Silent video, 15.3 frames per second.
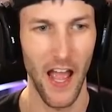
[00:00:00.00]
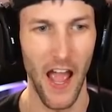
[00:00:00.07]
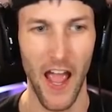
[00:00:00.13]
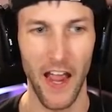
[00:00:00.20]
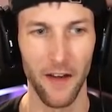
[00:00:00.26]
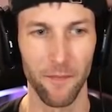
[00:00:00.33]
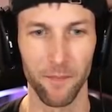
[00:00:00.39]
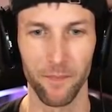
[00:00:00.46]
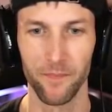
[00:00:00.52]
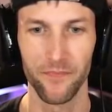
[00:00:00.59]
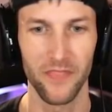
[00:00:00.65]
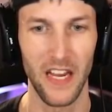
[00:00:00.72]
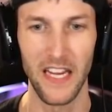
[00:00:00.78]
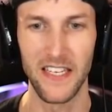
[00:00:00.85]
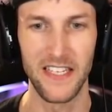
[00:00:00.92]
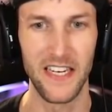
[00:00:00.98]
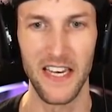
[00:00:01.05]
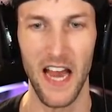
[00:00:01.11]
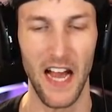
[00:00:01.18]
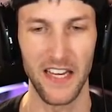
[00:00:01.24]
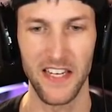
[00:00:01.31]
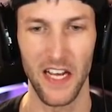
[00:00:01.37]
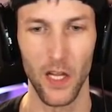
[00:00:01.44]
And it did
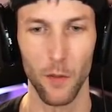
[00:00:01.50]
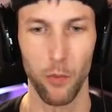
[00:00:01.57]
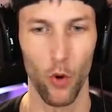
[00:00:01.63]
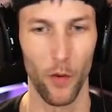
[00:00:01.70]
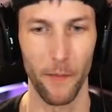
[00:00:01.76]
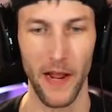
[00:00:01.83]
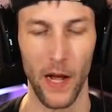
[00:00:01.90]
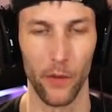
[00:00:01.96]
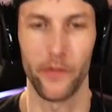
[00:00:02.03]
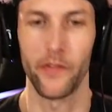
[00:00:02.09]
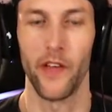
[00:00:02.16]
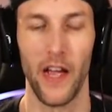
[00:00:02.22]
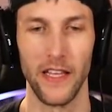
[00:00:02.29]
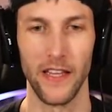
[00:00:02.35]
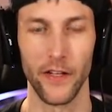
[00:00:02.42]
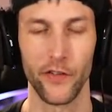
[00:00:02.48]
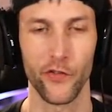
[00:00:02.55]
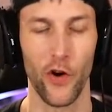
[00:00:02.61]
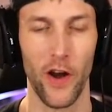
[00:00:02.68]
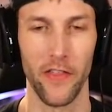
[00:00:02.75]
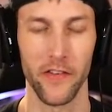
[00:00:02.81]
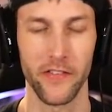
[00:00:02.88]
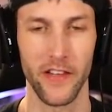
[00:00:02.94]
not teleport me outside. Let's
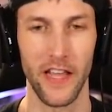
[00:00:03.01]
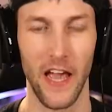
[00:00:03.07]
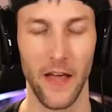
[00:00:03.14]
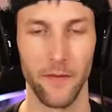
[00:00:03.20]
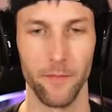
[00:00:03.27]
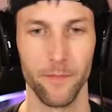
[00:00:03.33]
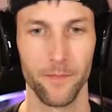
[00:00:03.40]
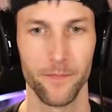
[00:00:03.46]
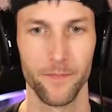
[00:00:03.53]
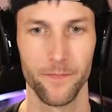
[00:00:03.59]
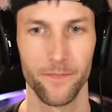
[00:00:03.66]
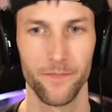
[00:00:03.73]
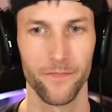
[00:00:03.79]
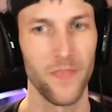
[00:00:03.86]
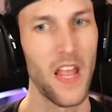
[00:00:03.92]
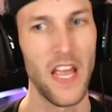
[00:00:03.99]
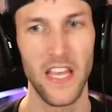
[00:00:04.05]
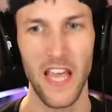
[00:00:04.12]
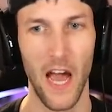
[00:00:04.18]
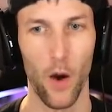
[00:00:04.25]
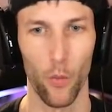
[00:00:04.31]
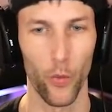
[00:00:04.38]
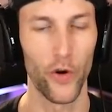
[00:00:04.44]
try this again.
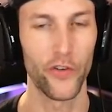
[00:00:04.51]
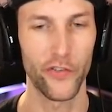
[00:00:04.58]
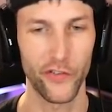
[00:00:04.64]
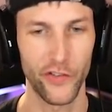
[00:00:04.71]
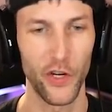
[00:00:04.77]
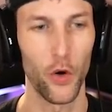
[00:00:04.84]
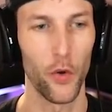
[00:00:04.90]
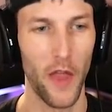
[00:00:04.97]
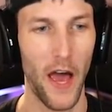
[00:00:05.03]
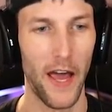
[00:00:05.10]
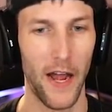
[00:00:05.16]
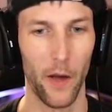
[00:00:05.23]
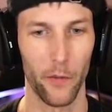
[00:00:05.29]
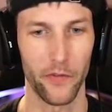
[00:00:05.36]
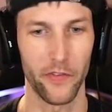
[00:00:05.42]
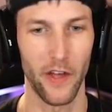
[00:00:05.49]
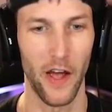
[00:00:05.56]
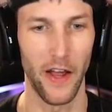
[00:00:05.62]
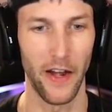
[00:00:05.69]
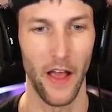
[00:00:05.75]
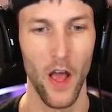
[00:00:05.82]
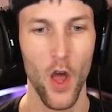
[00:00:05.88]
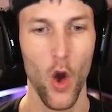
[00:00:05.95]
Yeah, we're still not
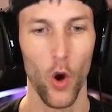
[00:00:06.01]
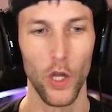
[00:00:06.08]
outside.